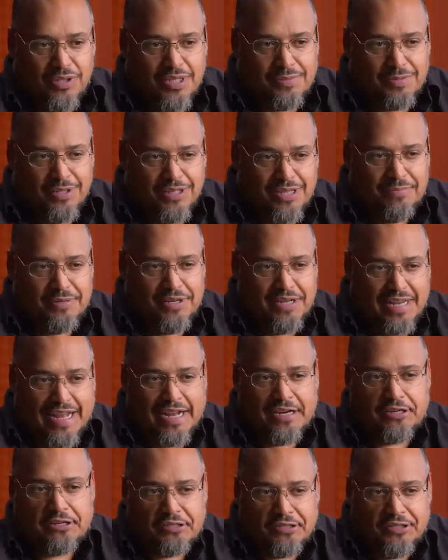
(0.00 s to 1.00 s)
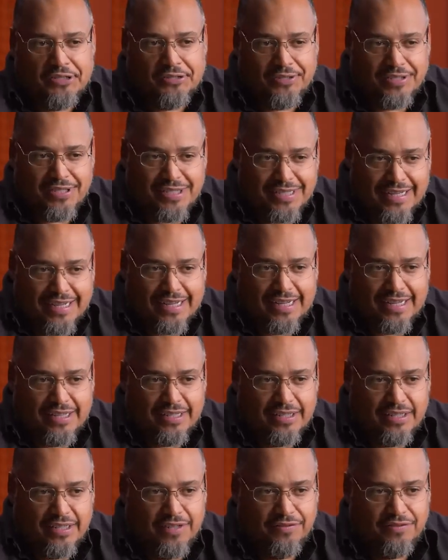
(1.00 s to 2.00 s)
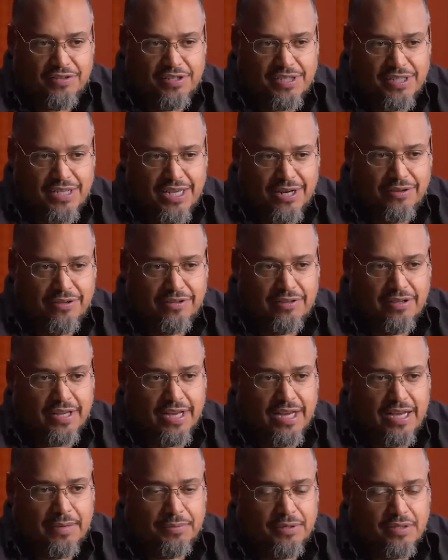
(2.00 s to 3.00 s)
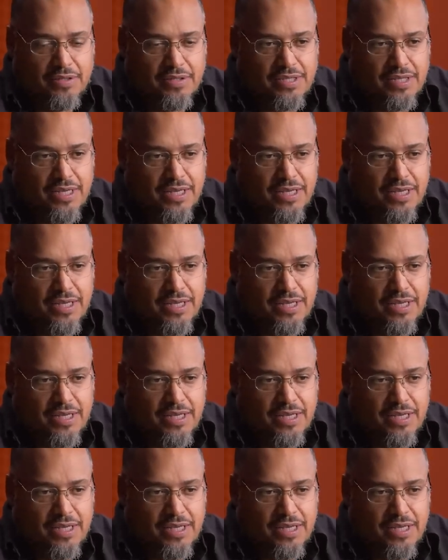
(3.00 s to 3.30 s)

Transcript: Is my company actually going to die if this scary thing happens?